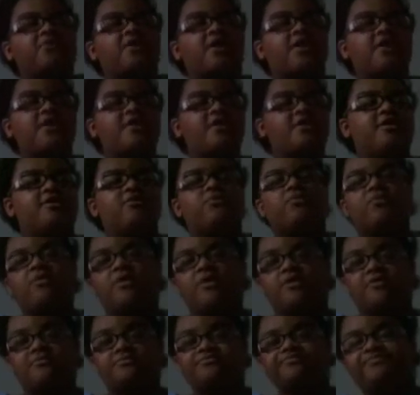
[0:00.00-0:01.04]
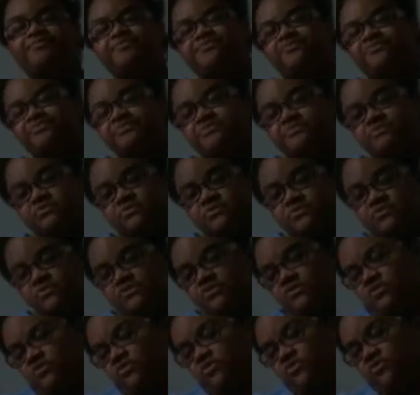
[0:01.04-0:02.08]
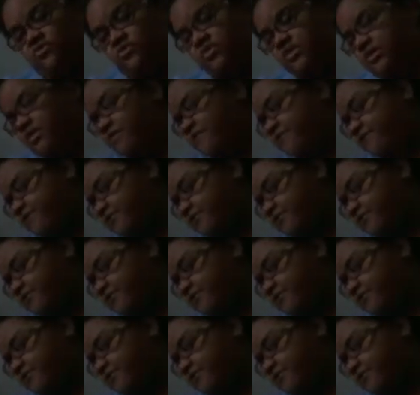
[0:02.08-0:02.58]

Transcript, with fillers: anyway. Uh,